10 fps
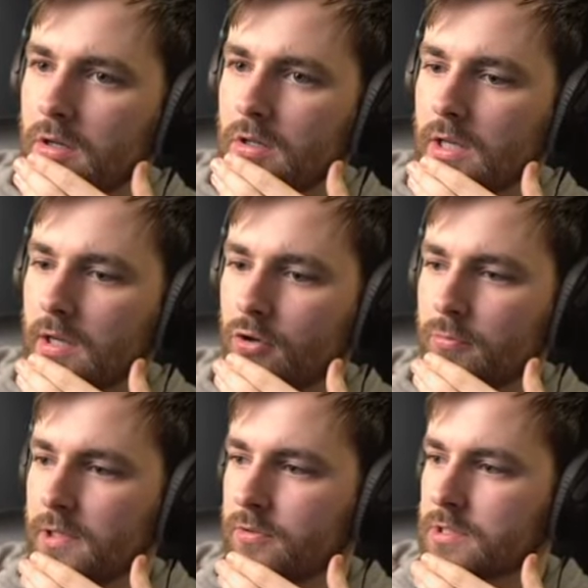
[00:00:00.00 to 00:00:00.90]
Yeah, it could
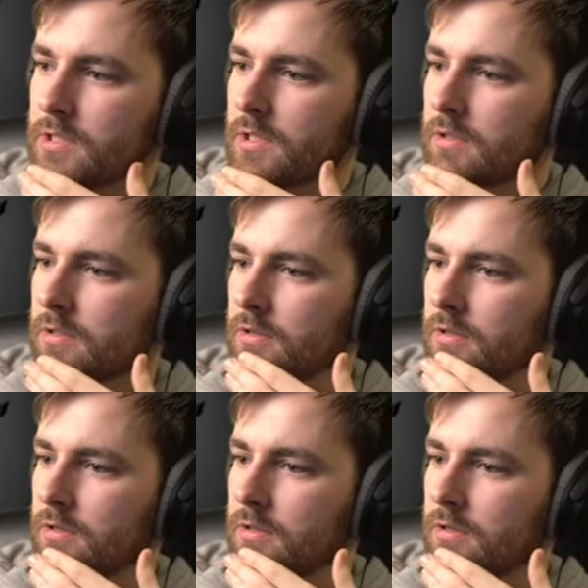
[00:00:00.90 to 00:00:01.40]
be interesting.